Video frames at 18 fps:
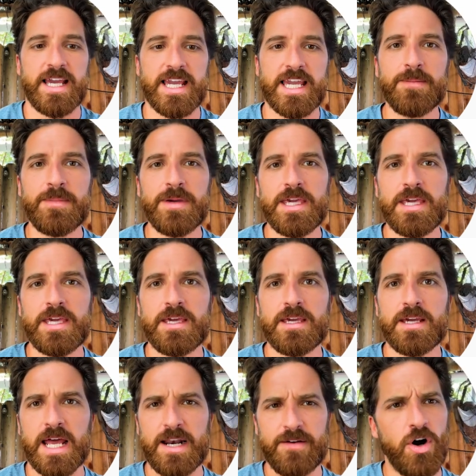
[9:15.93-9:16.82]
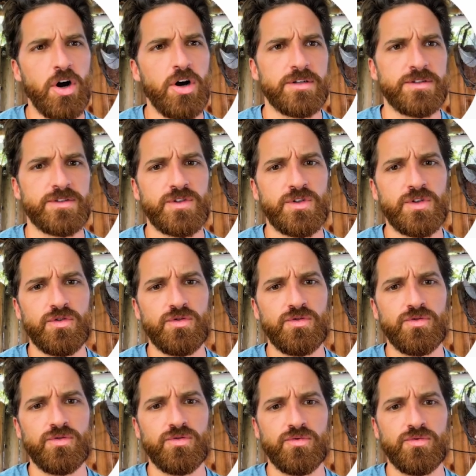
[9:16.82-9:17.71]
it can be kind of hard
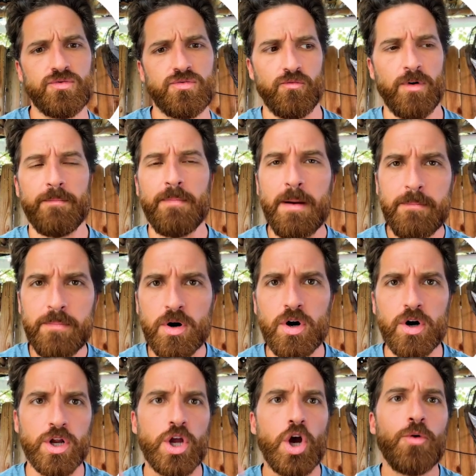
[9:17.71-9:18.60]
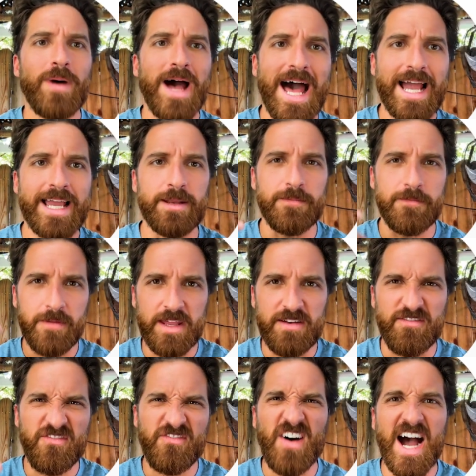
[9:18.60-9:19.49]
to remember or go back
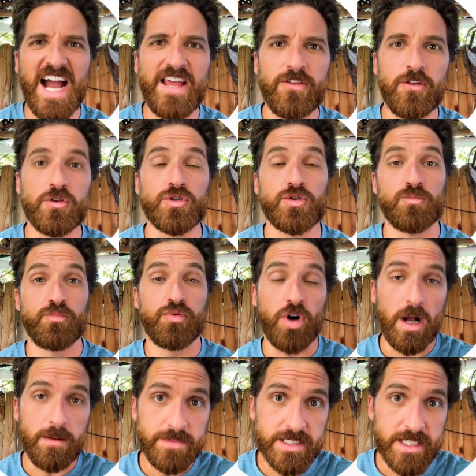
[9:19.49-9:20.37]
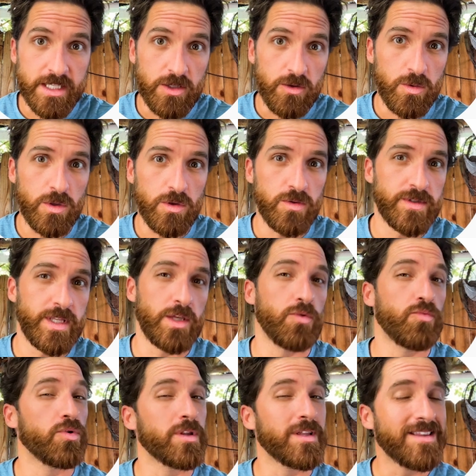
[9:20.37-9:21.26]
and find those prompts that you used that
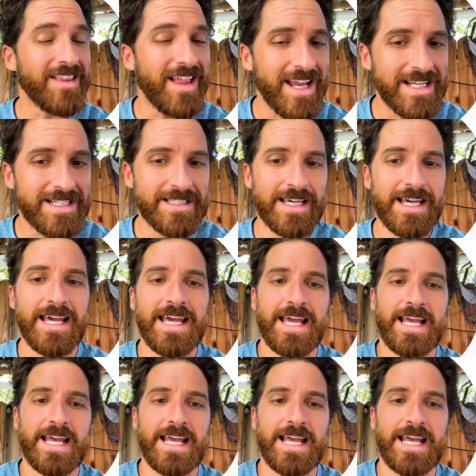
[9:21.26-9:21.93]
you really liked.